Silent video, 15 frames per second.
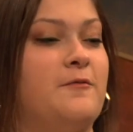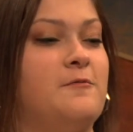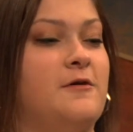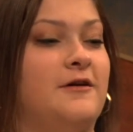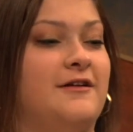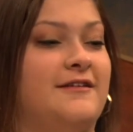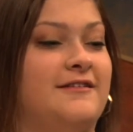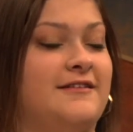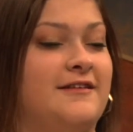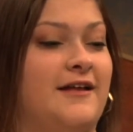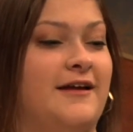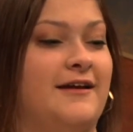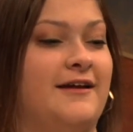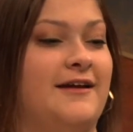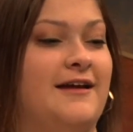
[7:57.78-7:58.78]
was
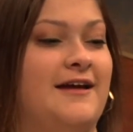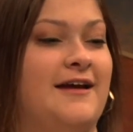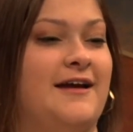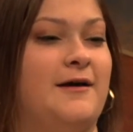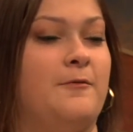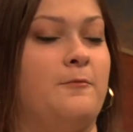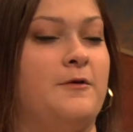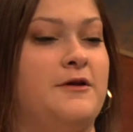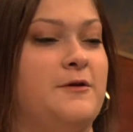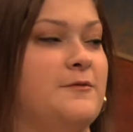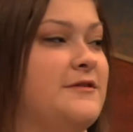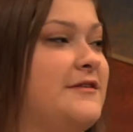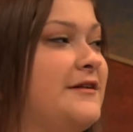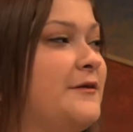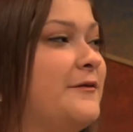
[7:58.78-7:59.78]
when you
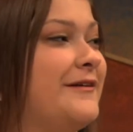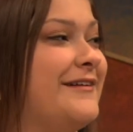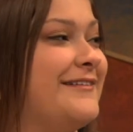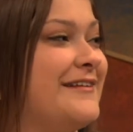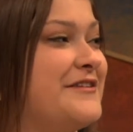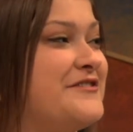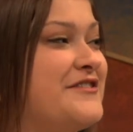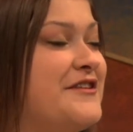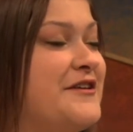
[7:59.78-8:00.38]
would see an organization that